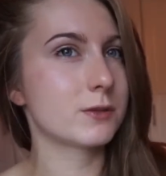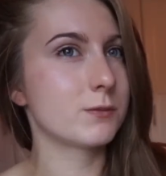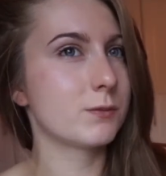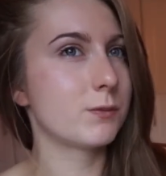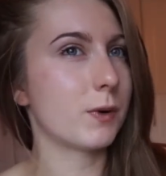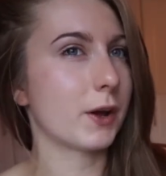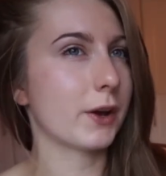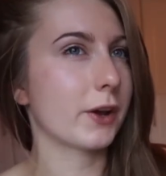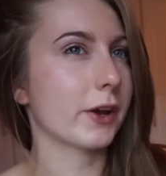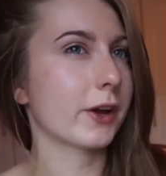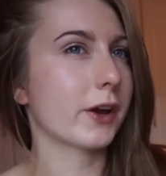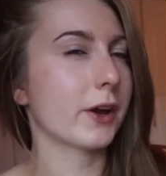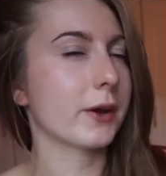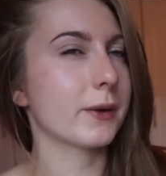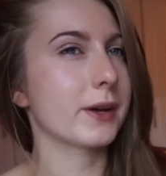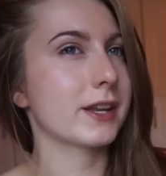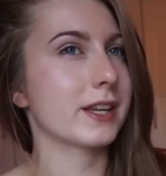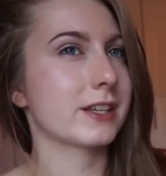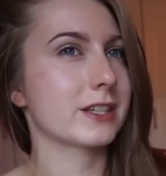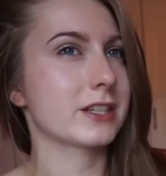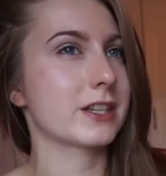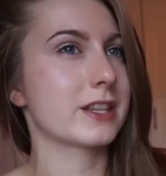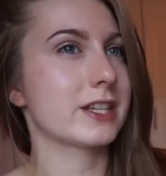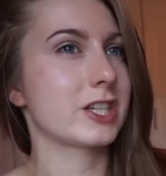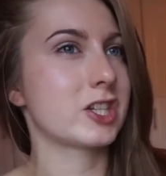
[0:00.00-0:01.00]
When I go
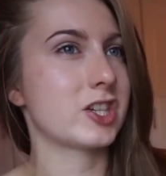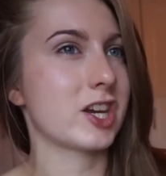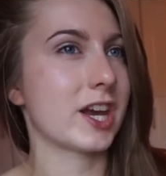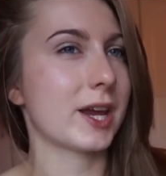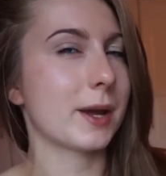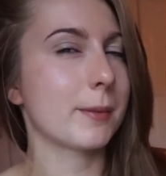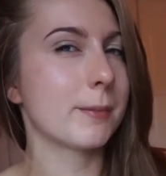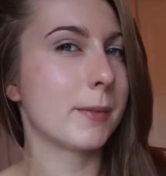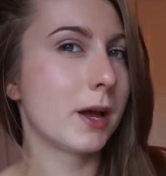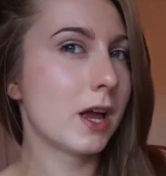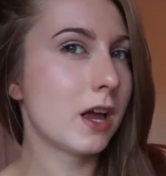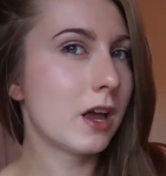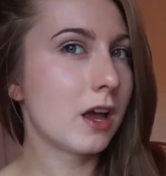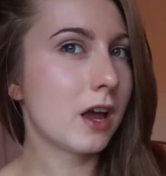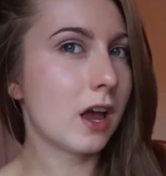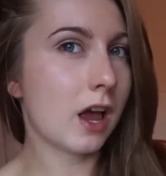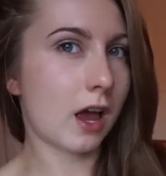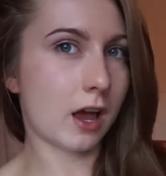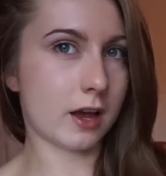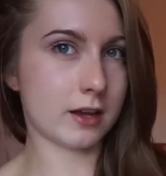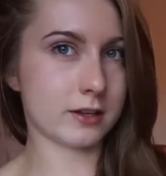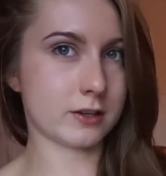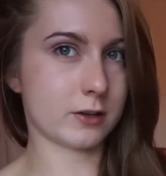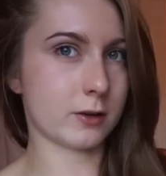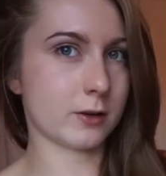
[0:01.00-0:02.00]
into the gym,
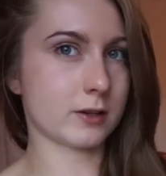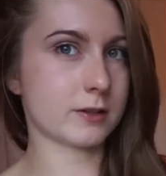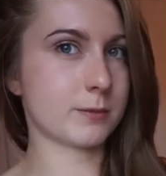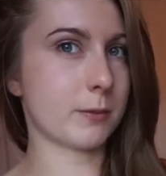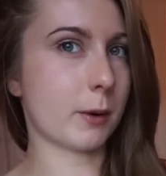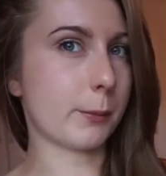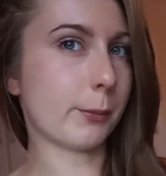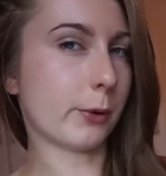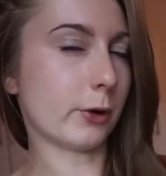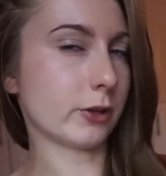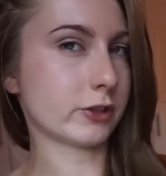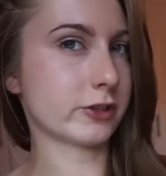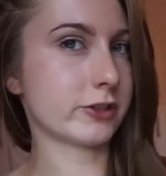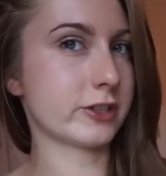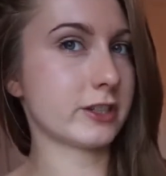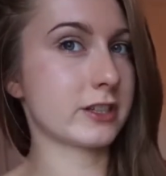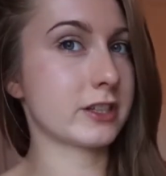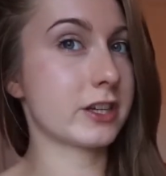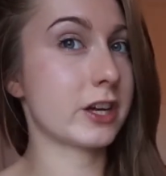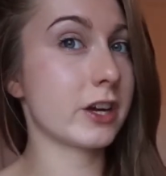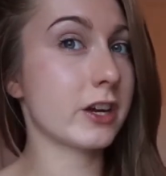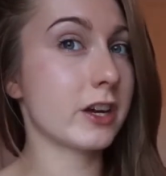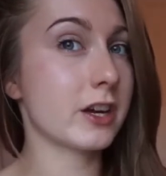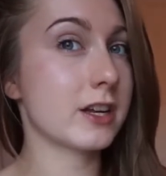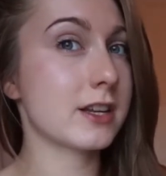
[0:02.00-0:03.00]
as long as my posture's
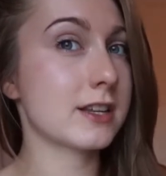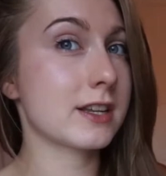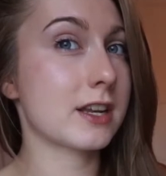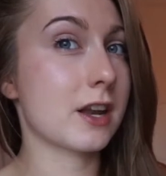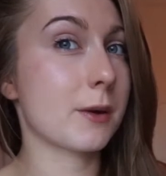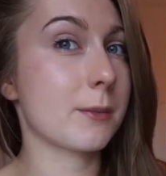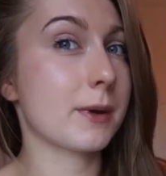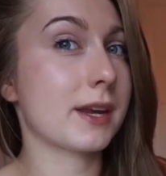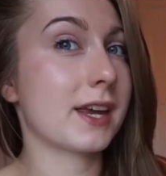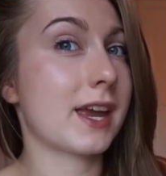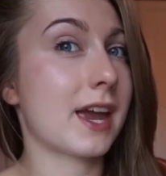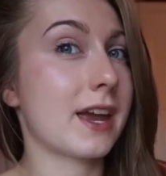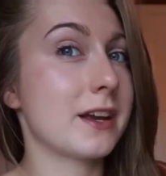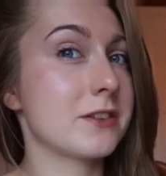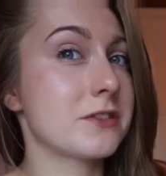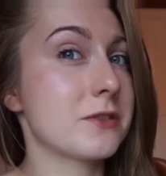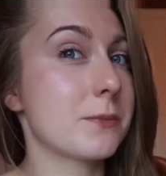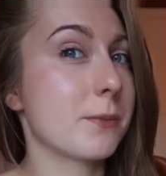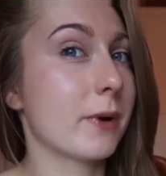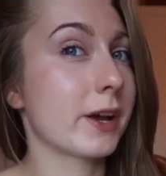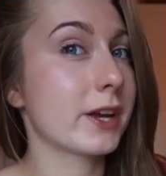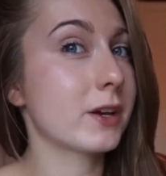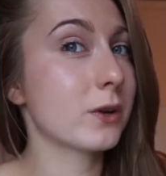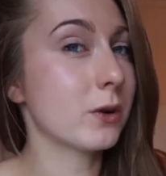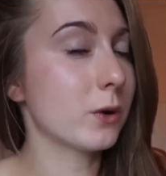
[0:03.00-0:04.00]
good and I'm engaging
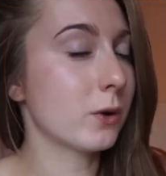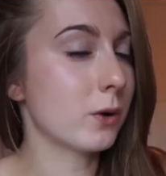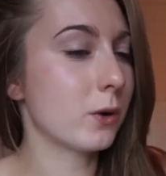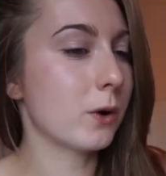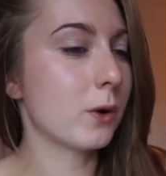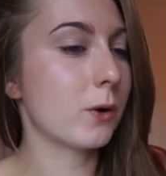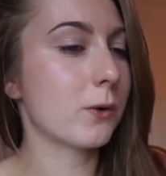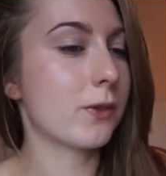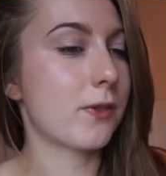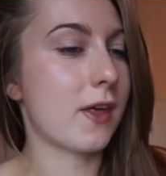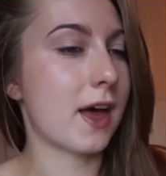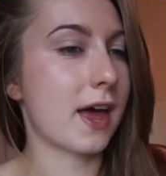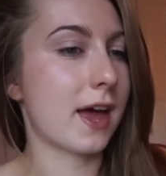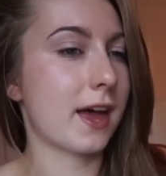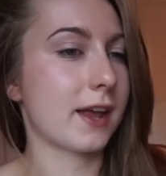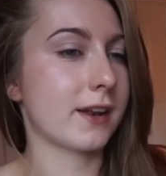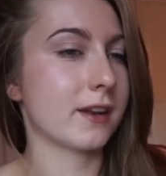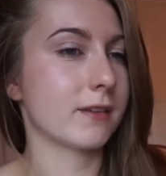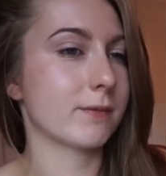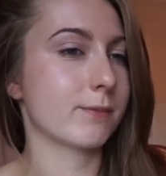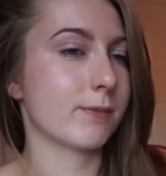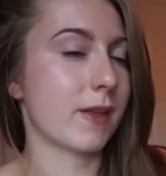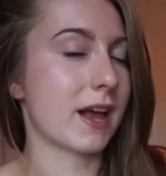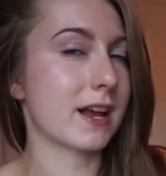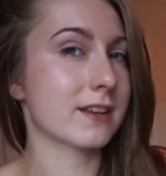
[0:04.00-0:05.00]
my core,
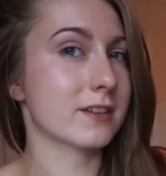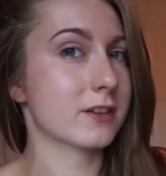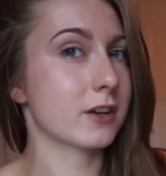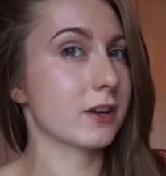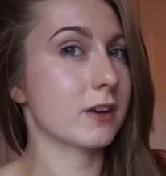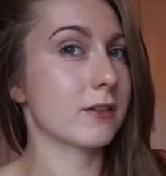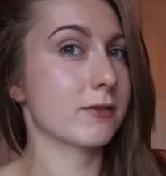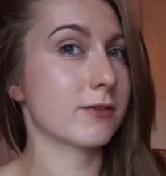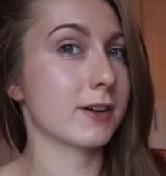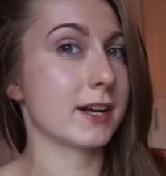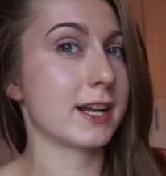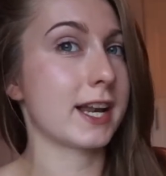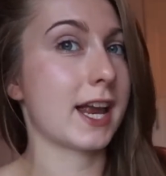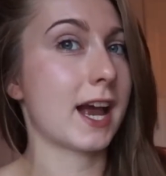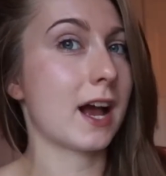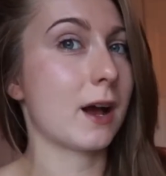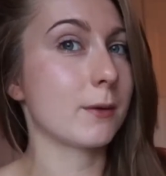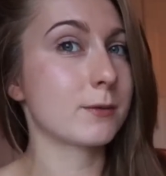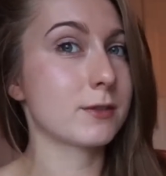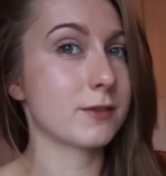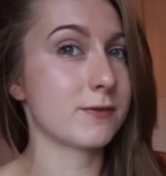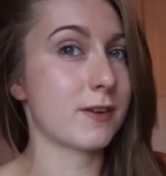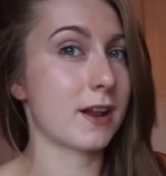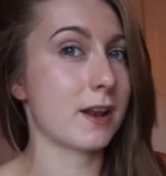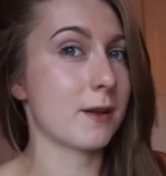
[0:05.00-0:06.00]
then that's going to really
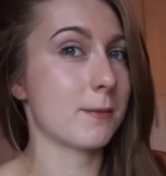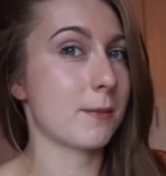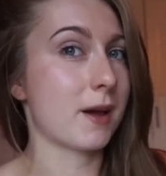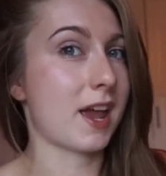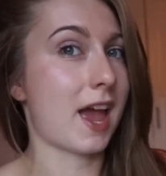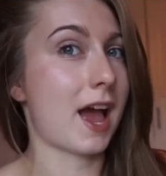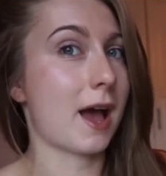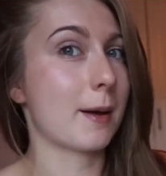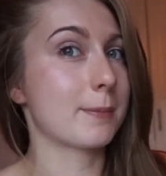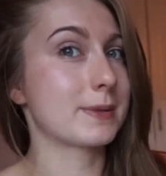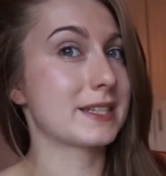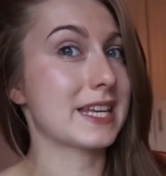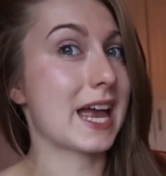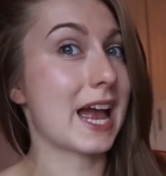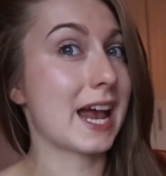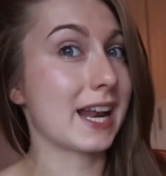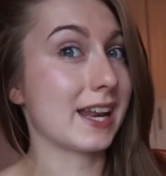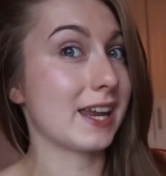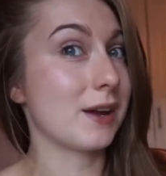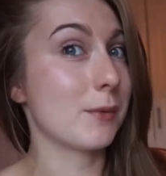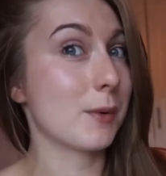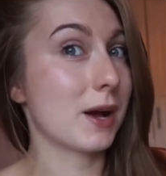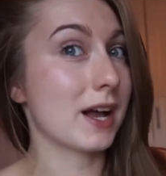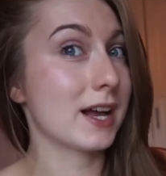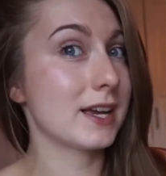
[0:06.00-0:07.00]
help develop my abs
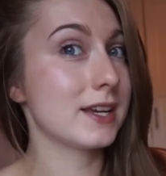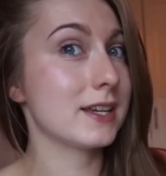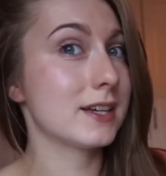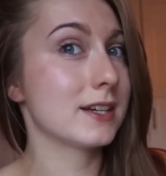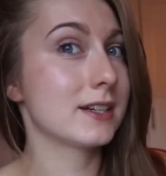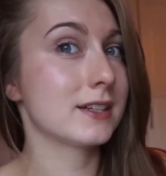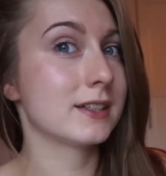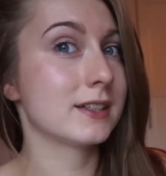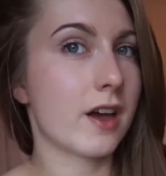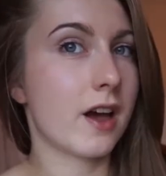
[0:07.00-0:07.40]
anyway.